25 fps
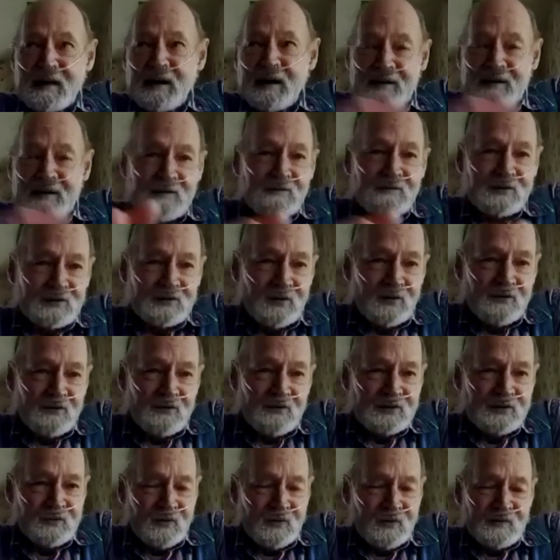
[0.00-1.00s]
there was always
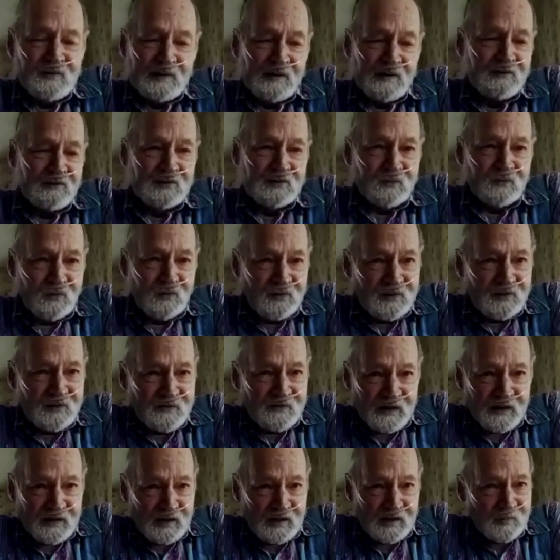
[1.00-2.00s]
work, there was work
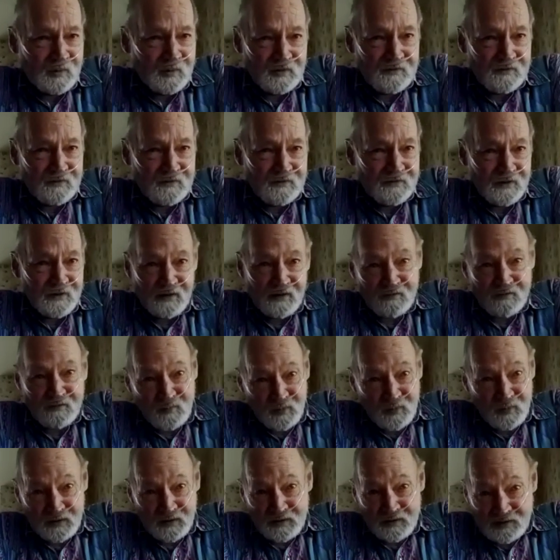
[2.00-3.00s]
available for
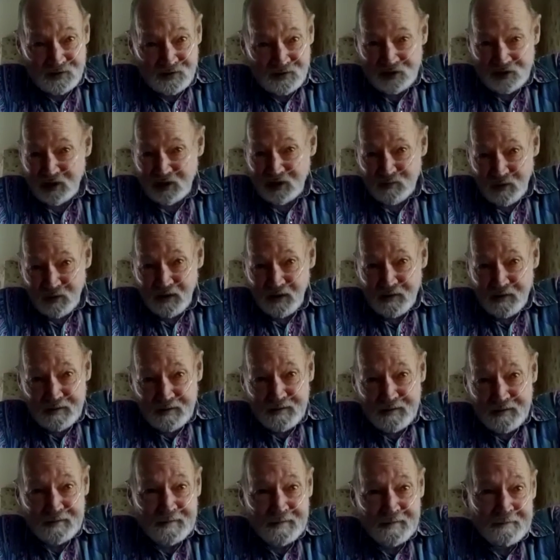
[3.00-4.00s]
everybody, it seemed like.
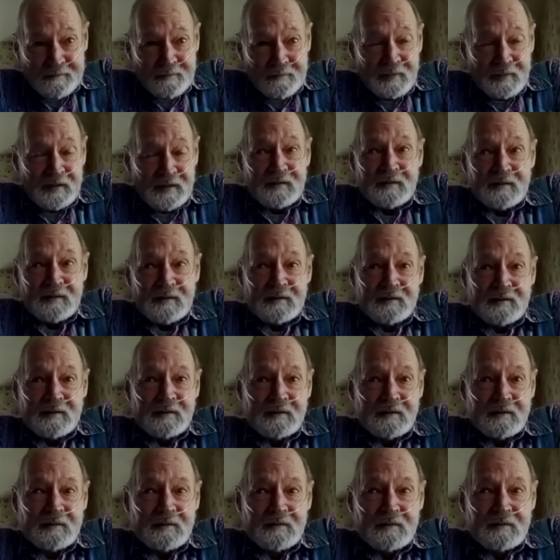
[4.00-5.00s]

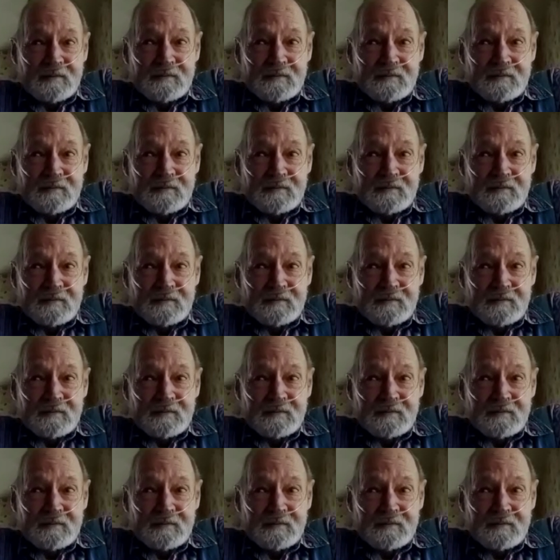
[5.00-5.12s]
But